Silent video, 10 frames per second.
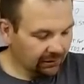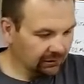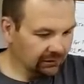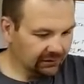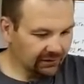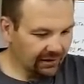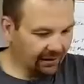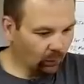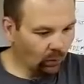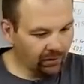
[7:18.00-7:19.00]
Looks like
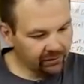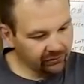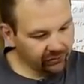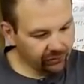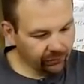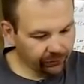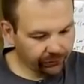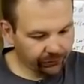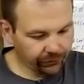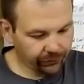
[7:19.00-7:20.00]
1, 2,
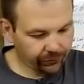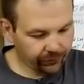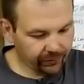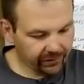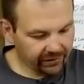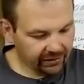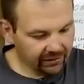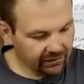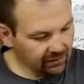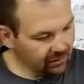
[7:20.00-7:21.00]

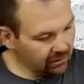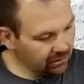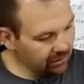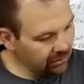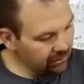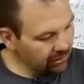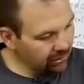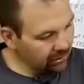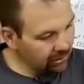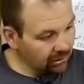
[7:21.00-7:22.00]
3,
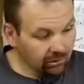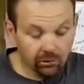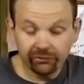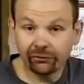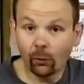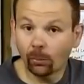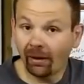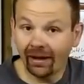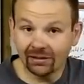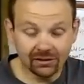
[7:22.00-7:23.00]
4
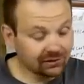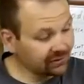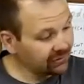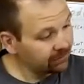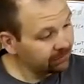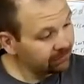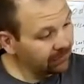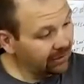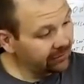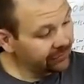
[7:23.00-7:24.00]
pages
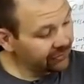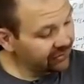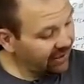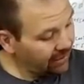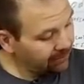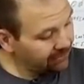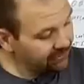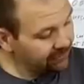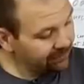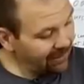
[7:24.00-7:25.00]
of steps,
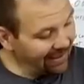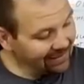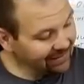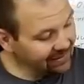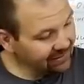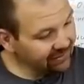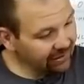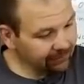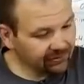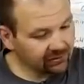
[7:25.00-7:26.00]
18
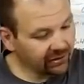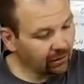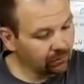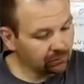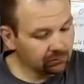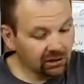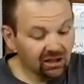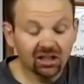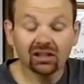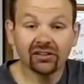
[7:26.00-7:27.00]
steps in total.
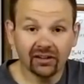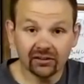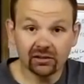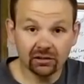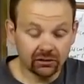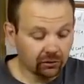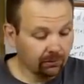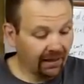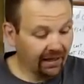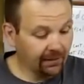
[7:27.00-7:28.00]
Doesn't look too
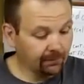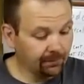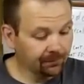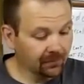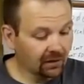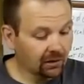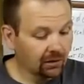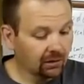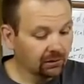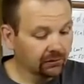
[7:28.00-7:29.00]
bad.
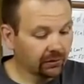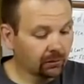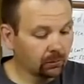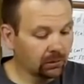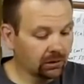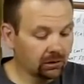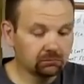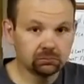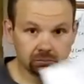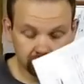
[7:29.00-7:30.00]
So
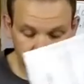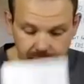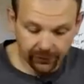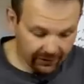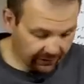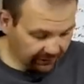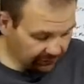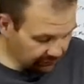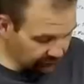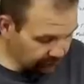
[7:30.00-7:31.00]
that doesn't
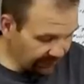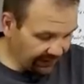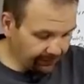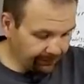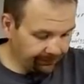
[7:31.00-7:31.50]
look too bad.